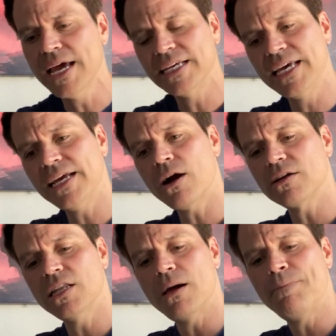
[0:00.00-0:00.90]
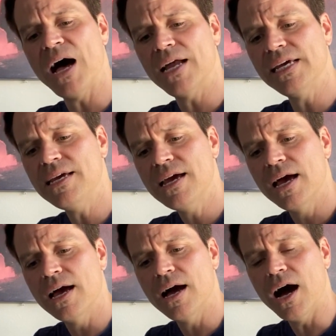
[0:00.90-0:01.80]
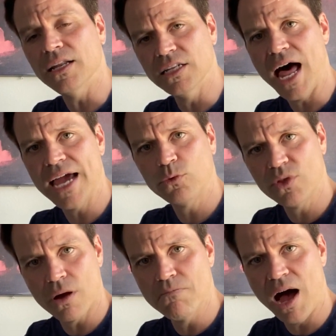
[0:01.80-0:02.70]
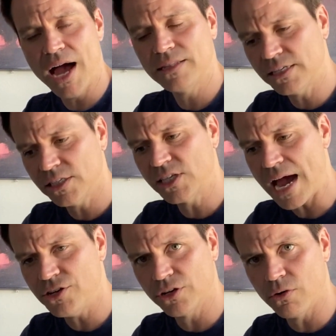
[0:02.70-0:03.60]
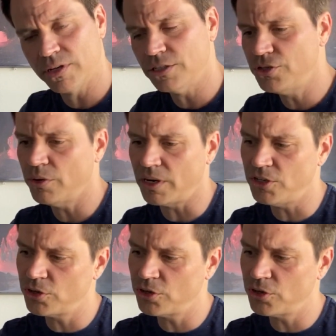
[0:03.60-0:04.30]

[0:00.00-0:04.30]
Getting our body aligned with our mind, this is how you're going to do it.